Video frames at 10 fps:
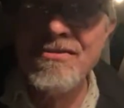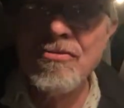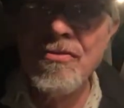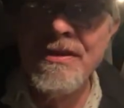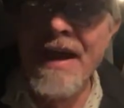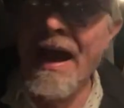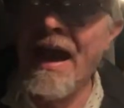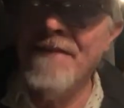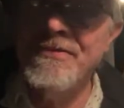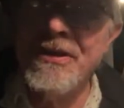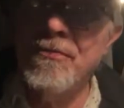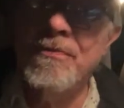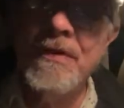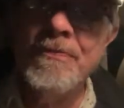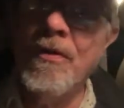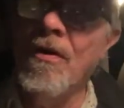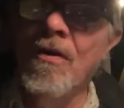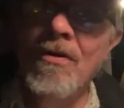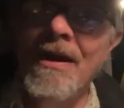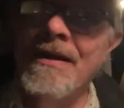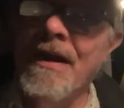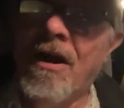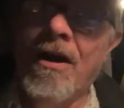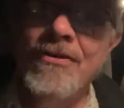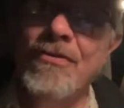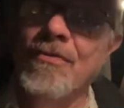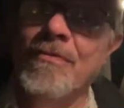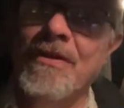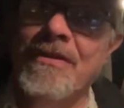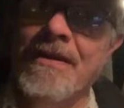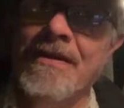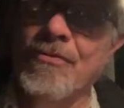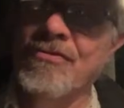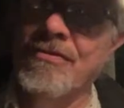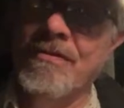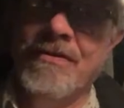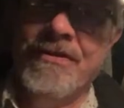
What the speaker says: story, I have dealt with people online arguing with me that it was